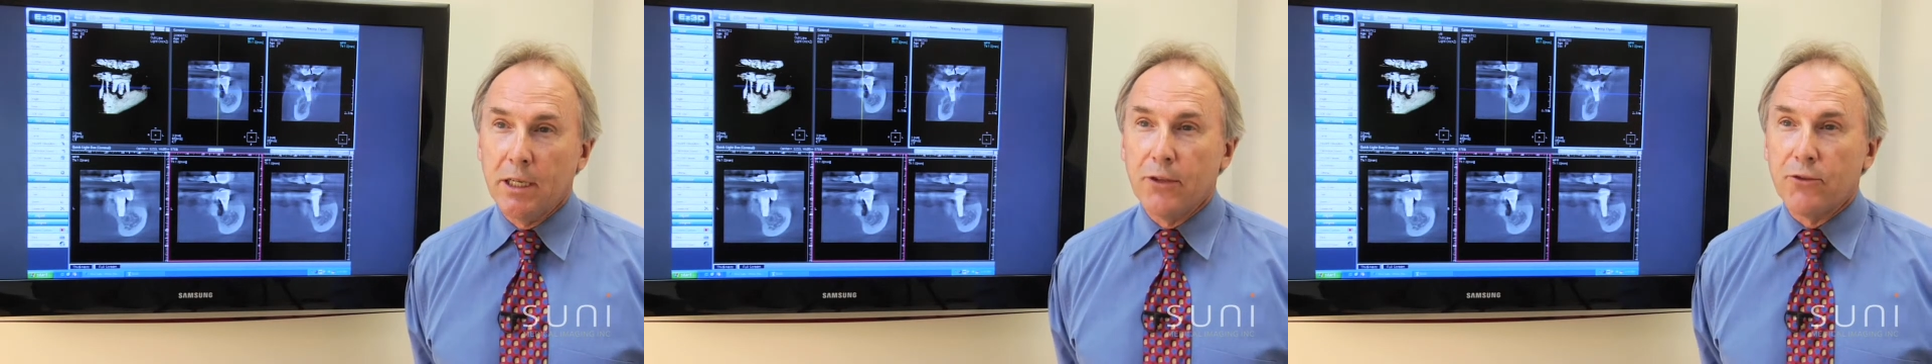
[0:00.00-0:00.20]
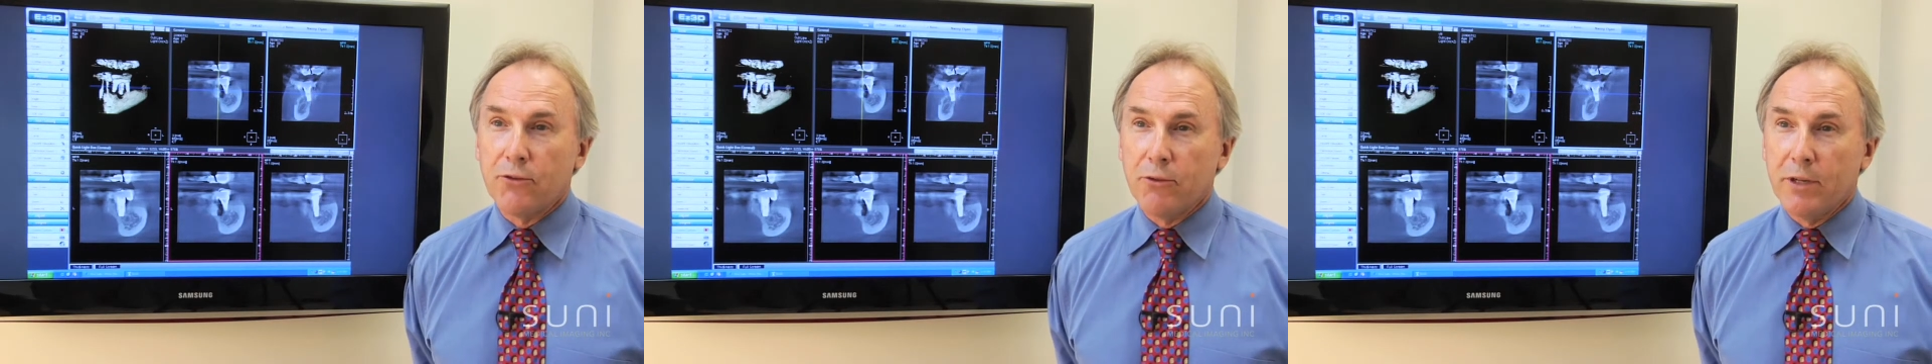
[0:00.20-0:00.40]

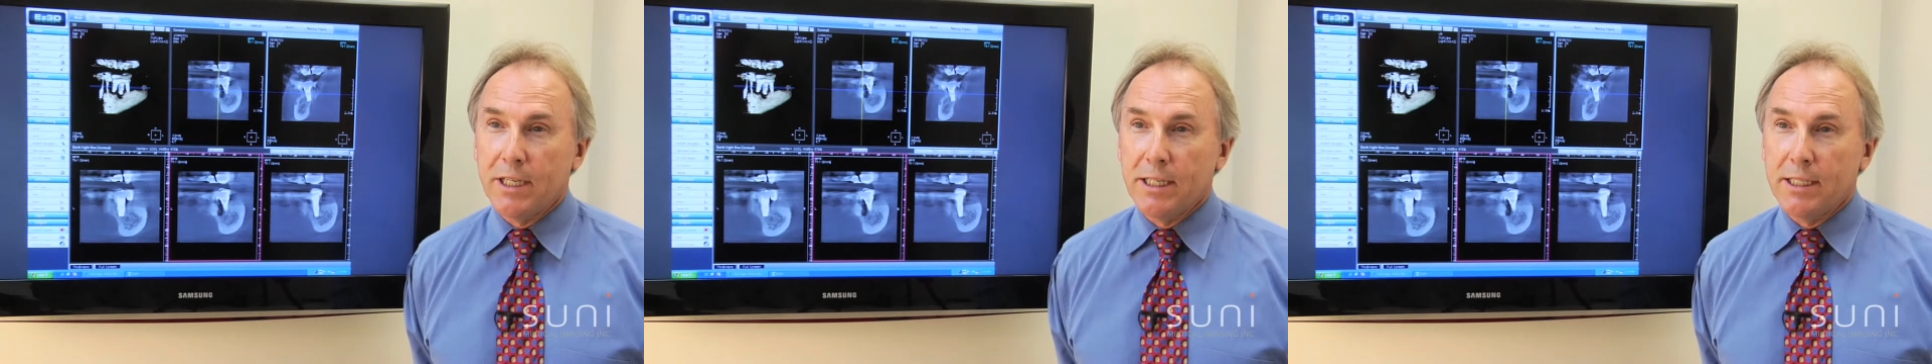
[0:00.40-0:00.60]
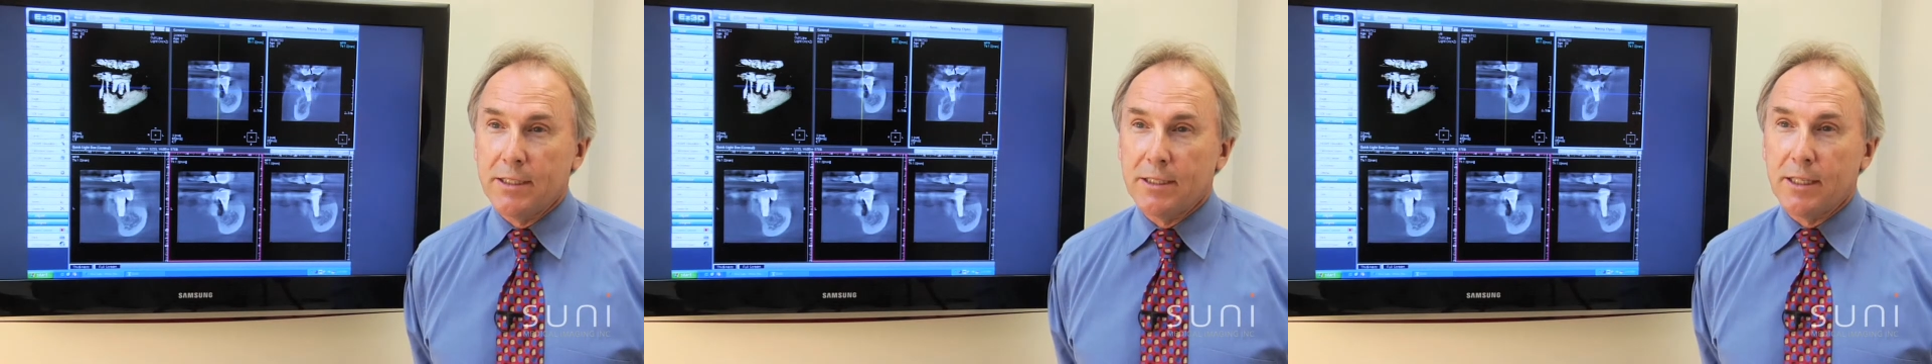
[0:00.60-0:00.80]

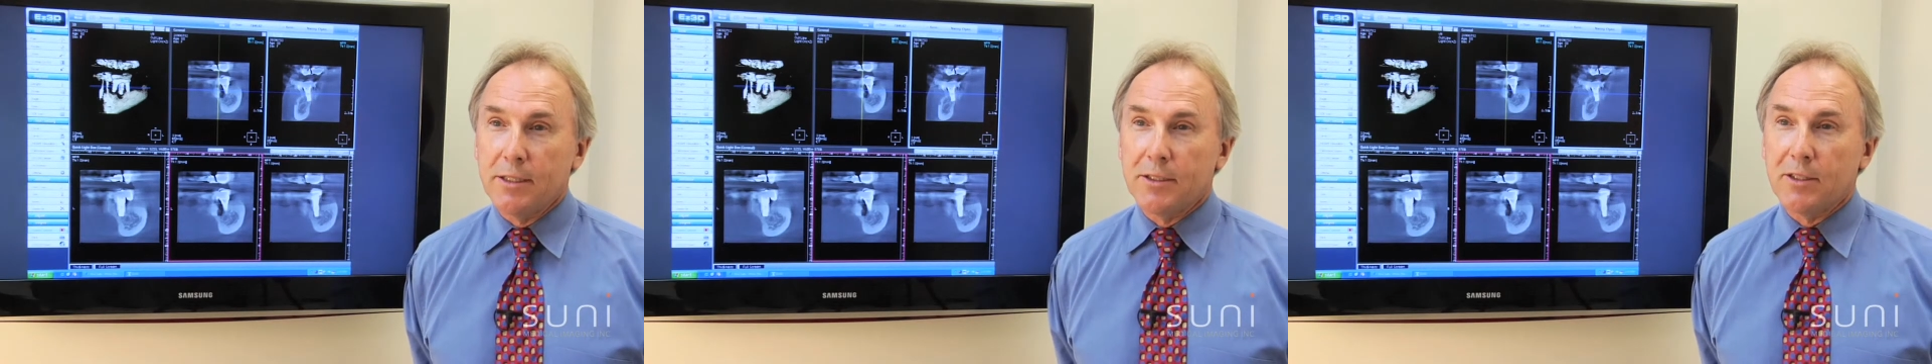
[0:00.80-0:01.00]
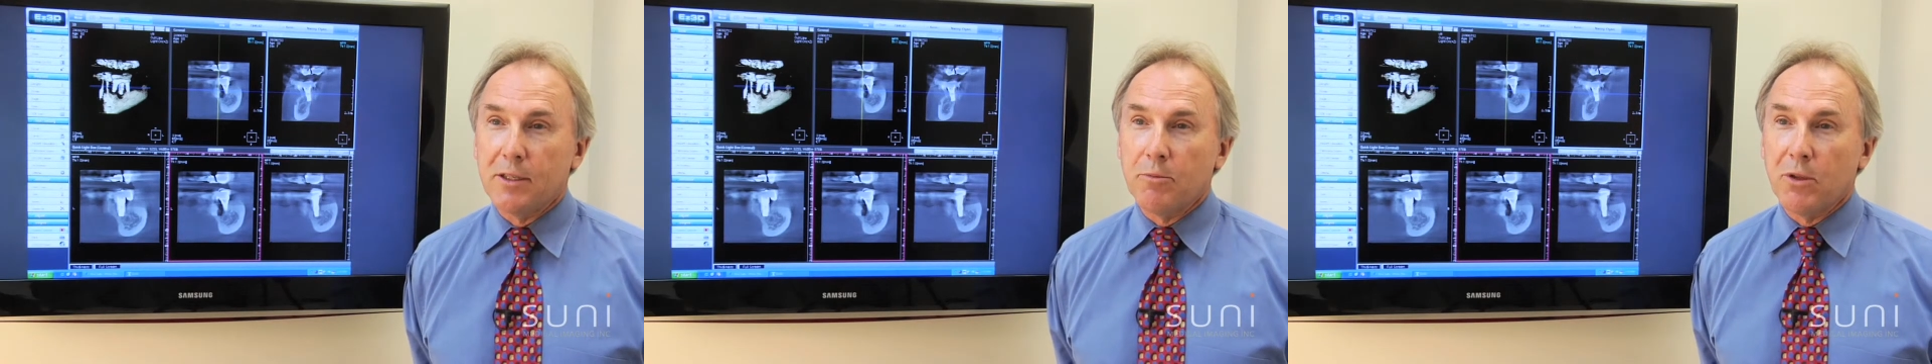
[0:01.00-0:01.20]
3D
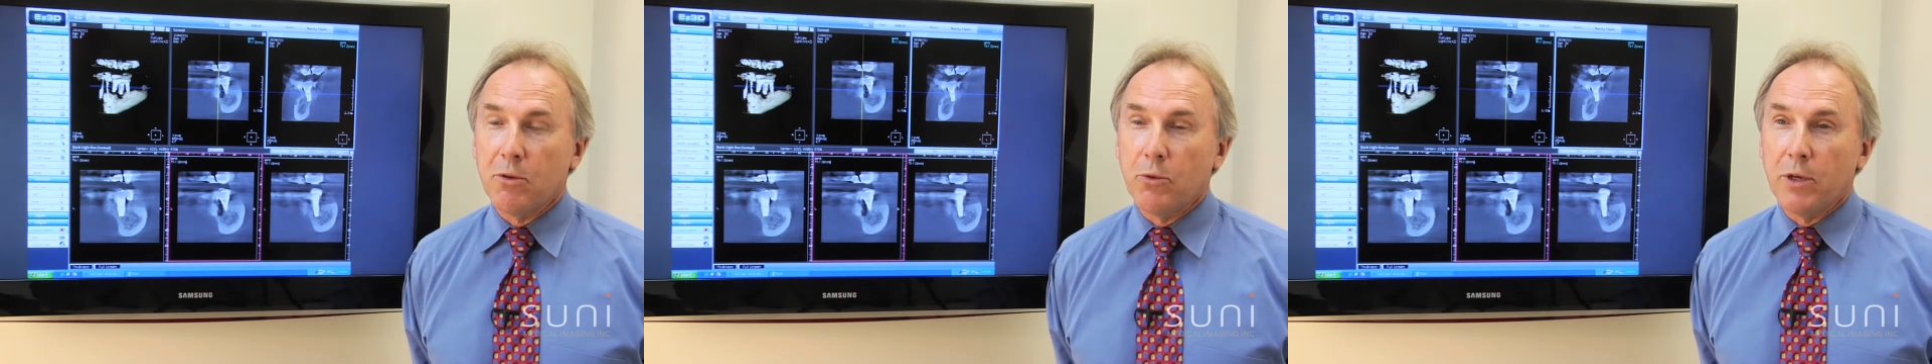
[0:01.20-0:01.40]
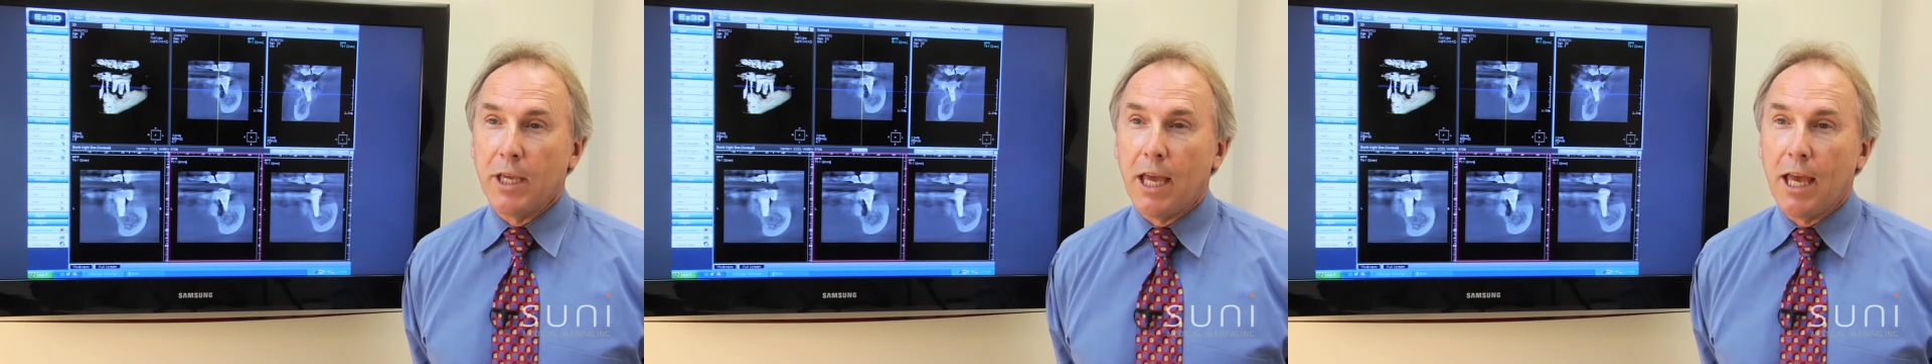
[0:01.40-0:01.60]
system
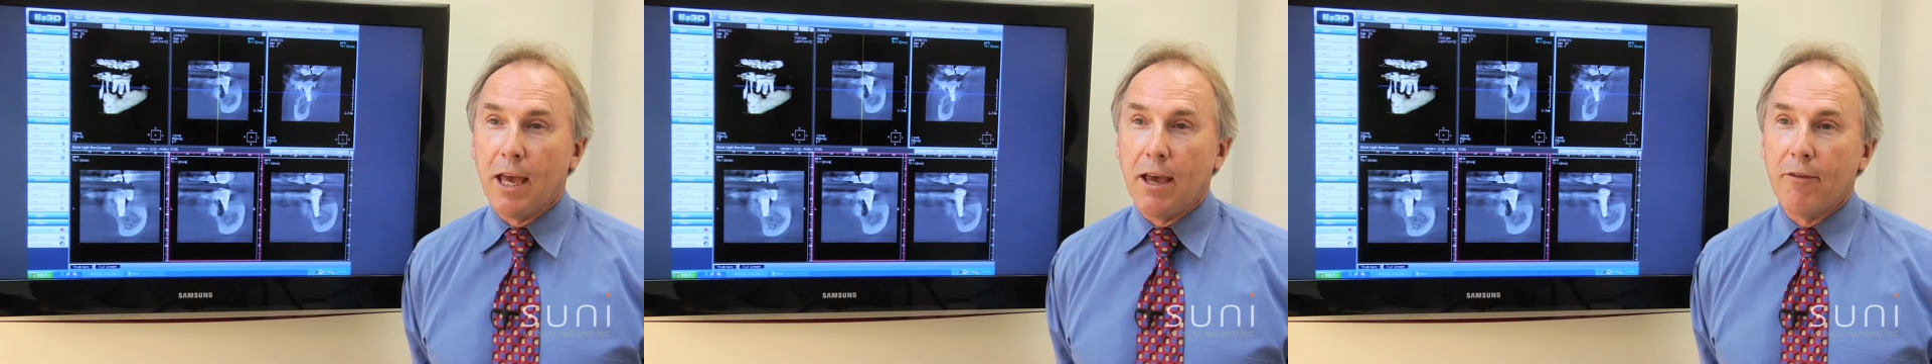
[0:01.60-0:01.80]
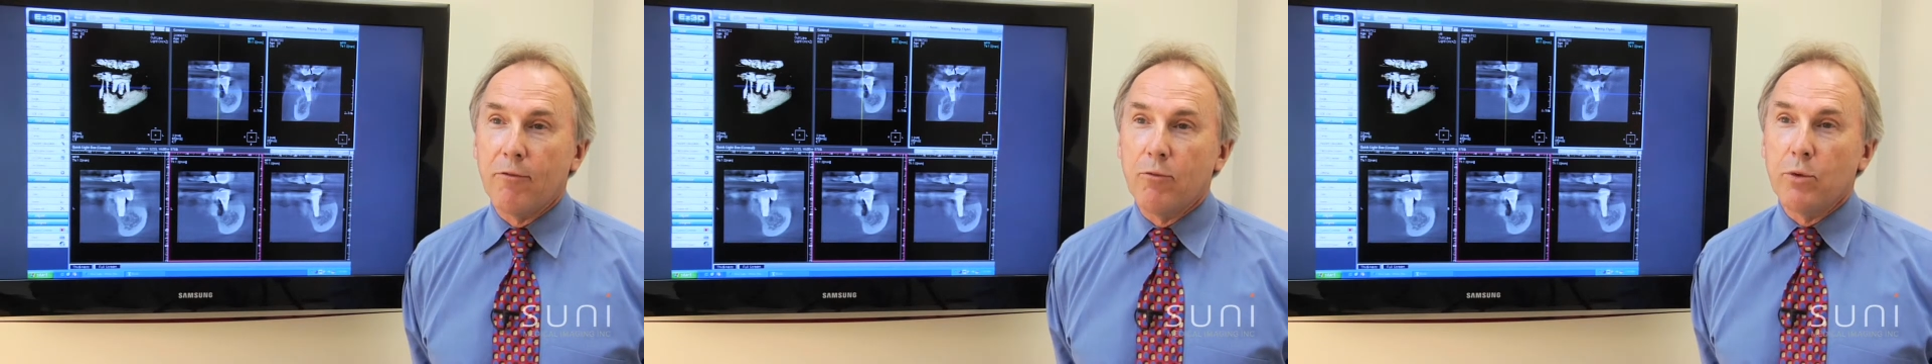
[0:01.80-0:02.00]
that we
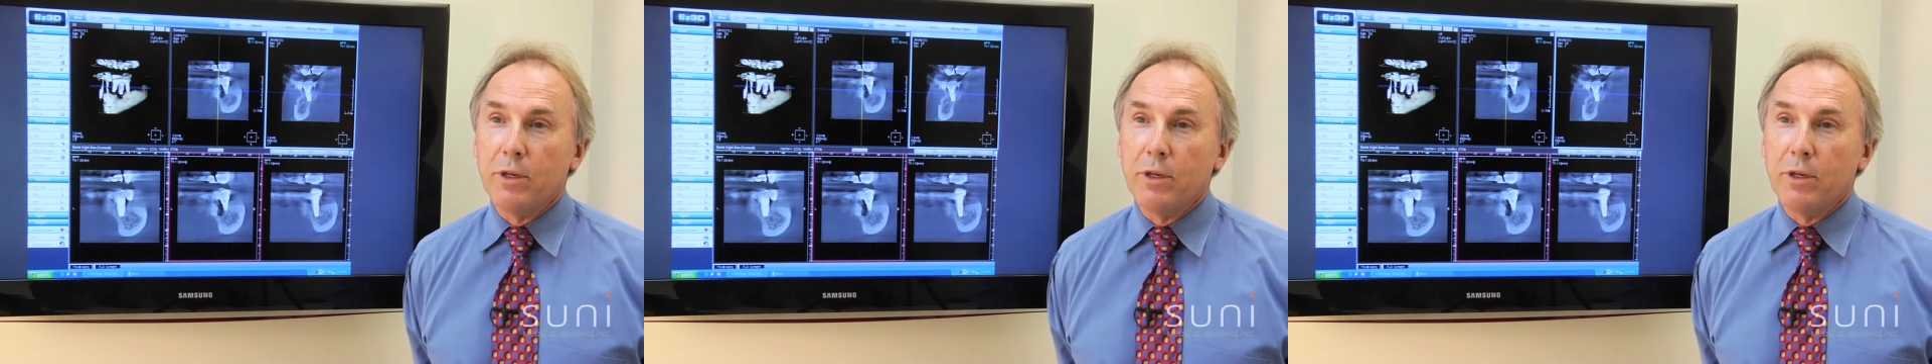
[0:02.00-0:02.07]
have.